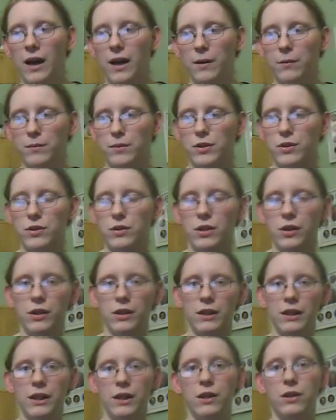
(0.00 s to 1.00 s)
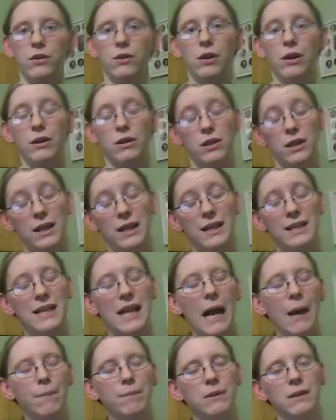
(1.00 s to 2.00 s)
So certainly you can
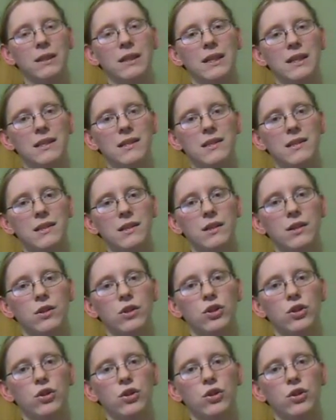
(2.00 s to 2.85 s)
adapt the list